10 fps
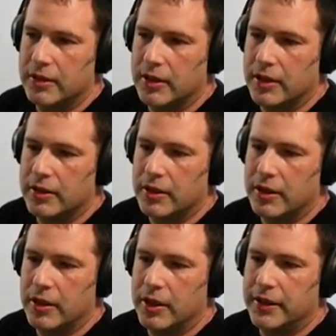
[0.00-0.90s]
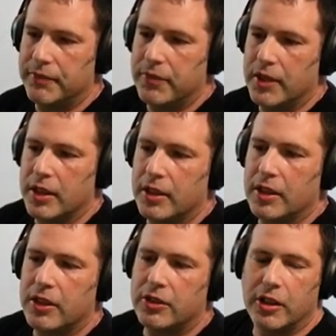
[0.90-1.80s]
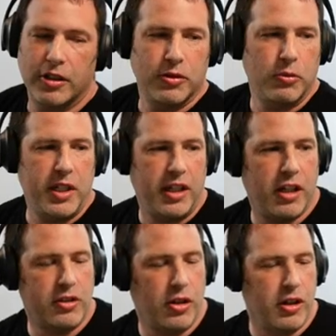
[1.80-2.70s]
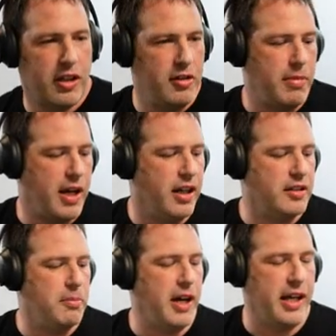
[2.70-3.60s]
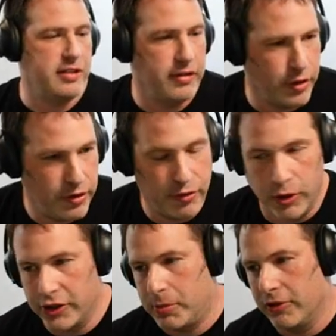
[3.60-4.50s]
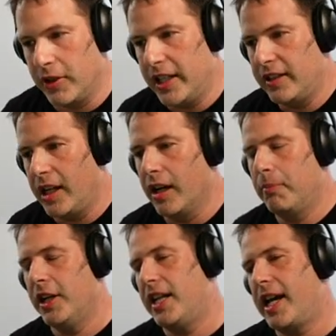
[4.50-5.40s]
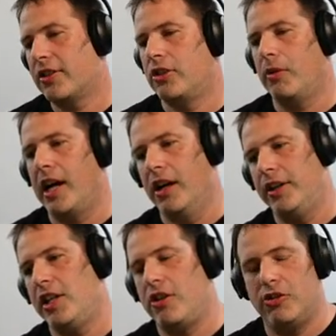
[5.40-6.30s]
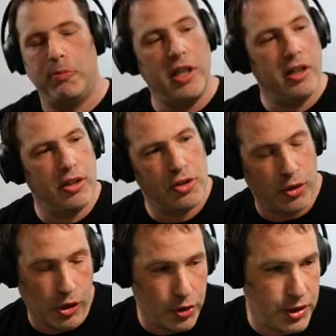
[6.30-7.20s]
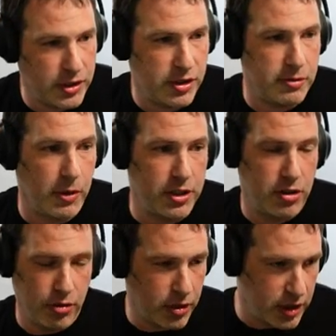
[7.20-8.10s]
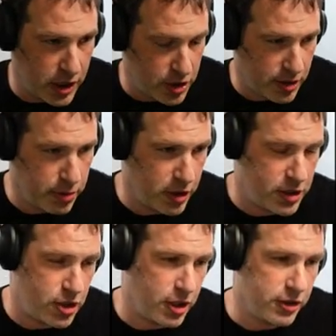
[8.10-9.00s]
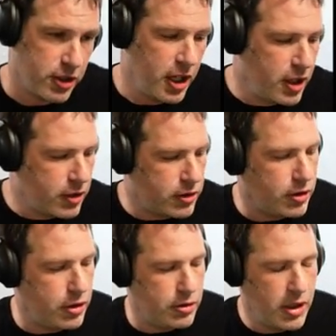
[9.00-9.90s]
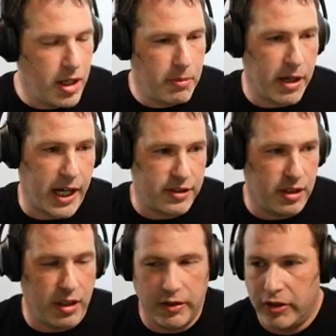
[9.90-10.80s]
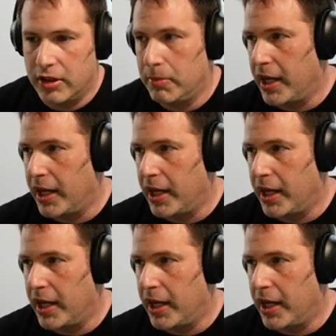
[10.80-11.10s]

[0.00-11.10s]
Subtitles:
job, Elu. All right. So we hear talking about the positive reinforcement right there, but in actuality, she's being controlled just as much through conditioned punishers, through positive